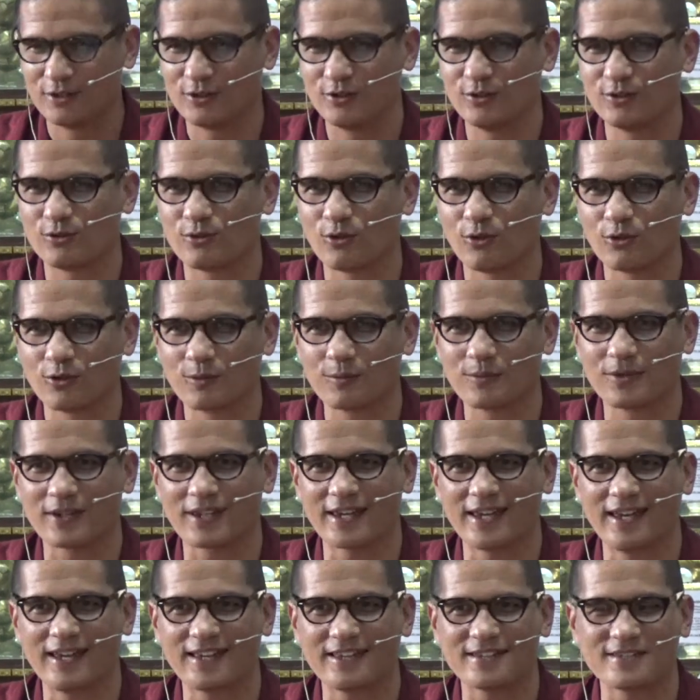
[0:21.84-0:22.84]
You told them the
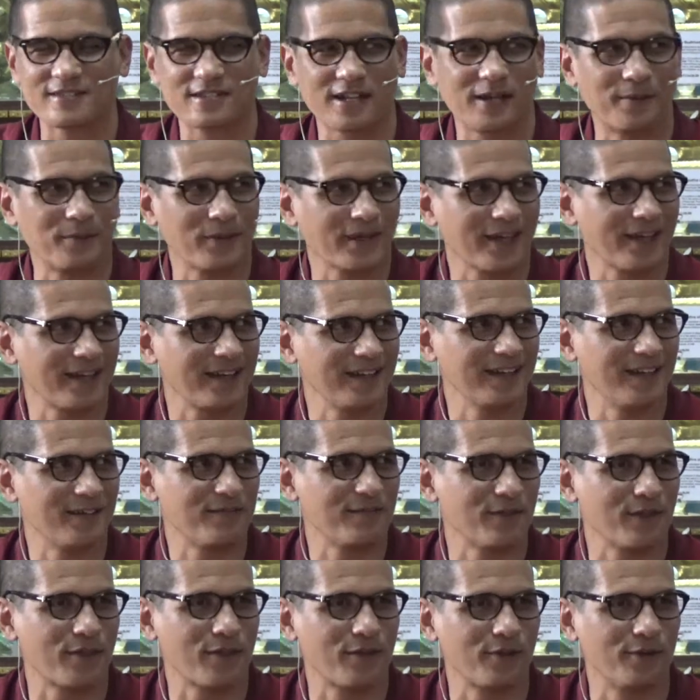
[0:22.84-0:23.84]
cake is coming at
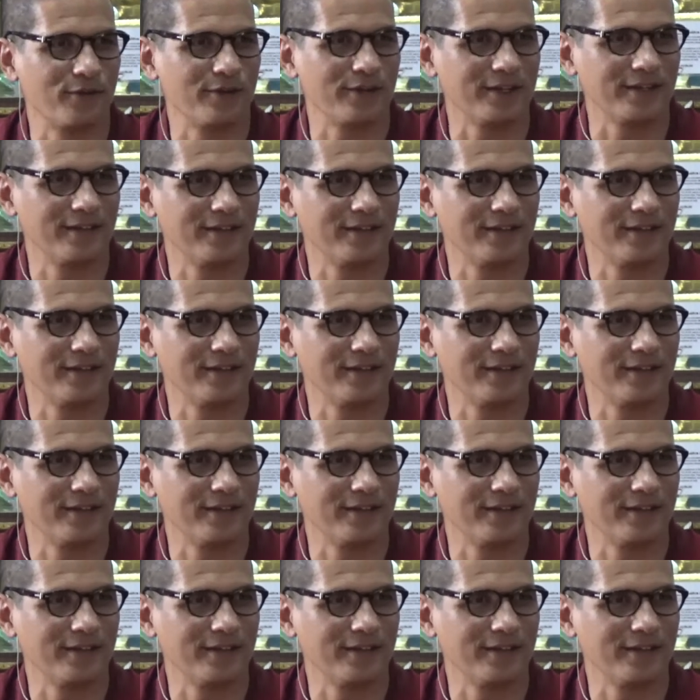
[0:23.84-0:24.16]
11:30.